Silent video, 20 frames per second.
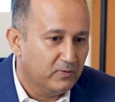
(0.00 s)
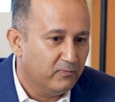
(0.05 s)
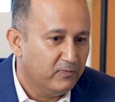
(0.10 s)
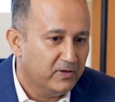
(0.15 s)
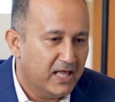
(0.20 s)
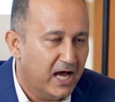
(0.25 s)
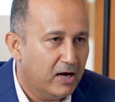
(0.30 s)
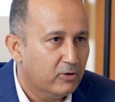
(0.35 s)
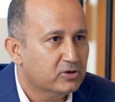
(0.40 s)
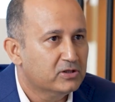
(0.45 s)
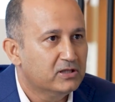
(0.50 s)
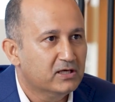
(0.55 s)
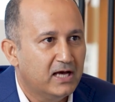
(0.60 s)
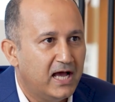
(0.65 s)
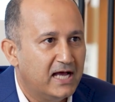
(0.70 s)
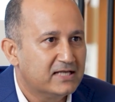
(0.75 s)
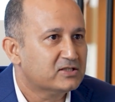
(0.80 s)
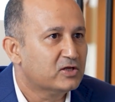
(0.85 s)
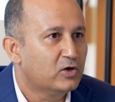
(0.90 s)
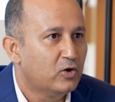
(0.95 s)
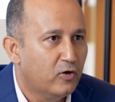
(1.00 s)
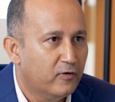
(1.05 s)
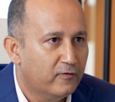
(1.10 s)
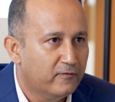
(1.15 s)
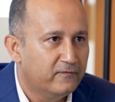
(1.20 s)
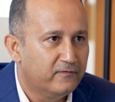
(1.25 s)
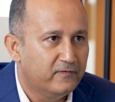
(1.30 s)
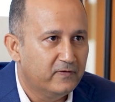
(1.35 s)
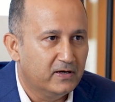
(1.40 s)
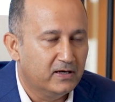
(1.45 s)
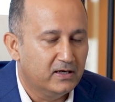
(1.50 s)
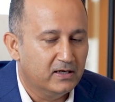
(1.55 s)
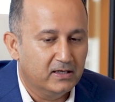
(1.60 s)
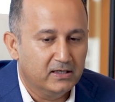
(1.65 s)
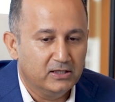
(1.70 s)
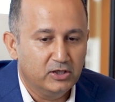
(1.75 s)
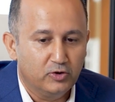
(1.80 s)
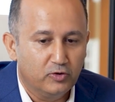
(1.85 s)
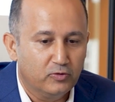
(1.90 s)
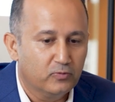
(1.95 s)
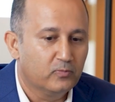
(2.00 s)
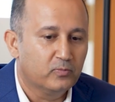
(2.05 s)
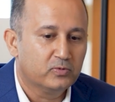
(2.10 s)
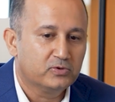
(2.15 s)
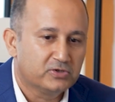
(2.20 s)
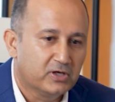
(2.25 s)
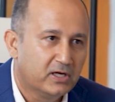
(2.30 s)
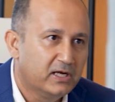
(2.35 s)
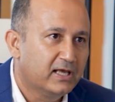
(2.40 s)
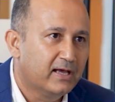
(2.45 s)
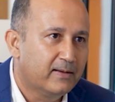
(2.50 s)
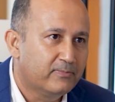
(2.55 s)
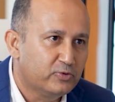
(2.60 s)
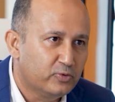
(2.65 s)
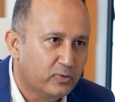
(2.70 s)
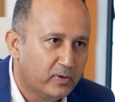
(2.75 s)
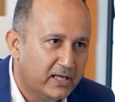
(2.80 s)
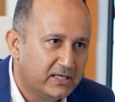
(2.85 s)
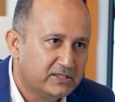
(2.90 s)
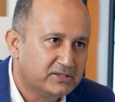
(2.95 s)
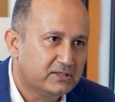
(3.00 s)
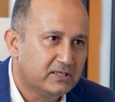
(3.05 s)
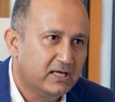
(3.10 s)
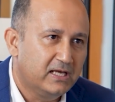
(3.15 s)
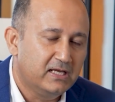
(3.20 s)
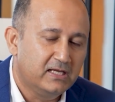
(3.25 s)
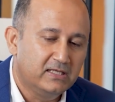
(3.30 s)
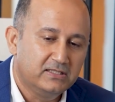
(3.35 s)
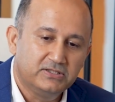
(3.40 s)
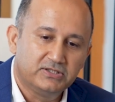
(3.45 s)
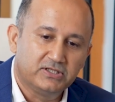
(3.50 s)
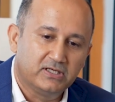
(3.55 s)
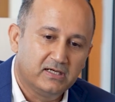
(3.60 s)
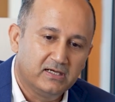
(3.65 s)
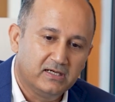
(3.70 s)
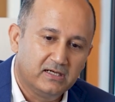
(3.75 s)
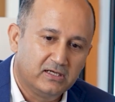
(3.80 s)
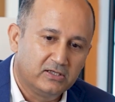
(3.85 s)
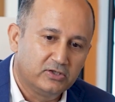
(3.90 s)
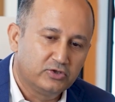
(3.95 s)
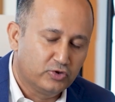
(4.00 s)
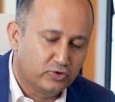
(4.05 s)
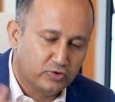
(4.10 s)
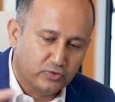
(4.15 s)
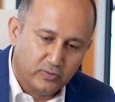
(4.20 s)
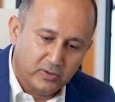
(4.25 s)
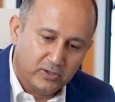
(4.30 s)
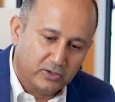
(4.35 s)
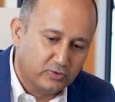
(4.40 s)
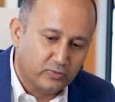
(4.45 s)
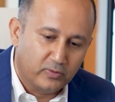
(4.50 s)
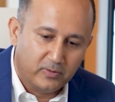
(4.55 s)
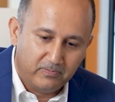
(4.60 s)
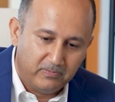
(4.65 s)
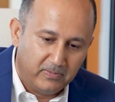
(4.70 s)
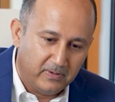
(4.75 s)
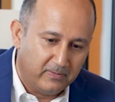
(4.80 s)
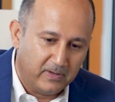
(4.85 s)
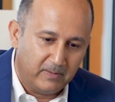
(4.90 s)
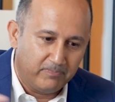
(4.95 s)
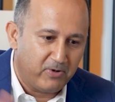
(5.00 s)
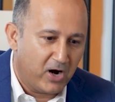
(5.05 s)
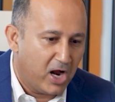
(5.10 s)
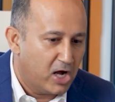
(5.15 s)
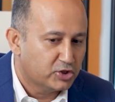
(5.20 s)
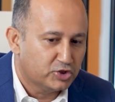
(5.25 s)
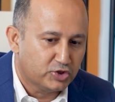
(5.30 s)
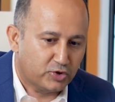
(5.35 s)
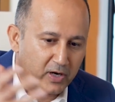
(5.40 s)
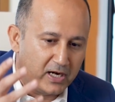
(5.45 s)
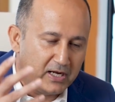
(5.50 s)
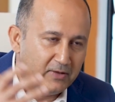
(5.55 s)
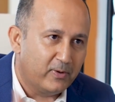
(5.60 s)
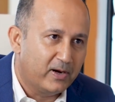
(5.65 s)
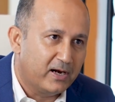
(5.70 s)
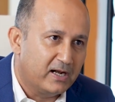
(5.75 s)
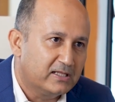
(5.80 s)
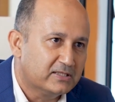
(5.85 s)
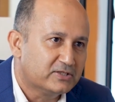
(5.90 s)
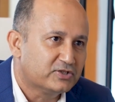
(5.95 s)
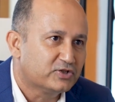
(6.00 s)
without the hassle of turning up to an exchange, to a branch or anywhere else.